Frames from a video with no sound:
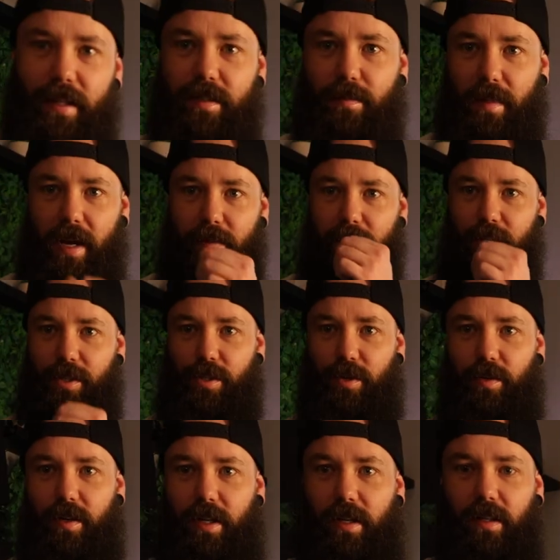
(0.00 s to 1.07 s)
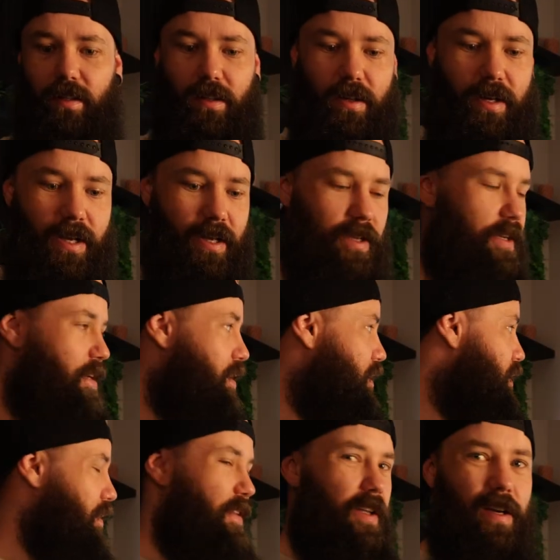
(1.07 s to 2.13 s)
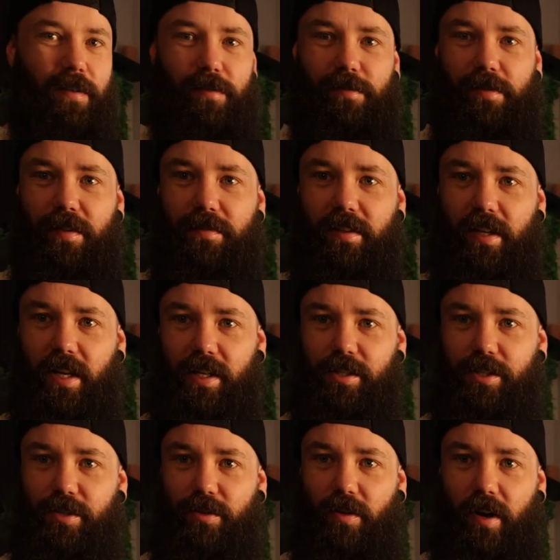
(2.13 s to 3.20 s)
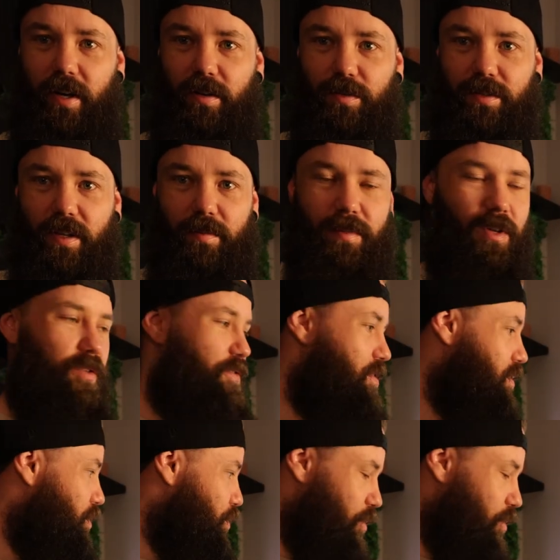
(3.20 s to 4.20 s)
That's maybe shooting like like a 50-inch screen or something onto the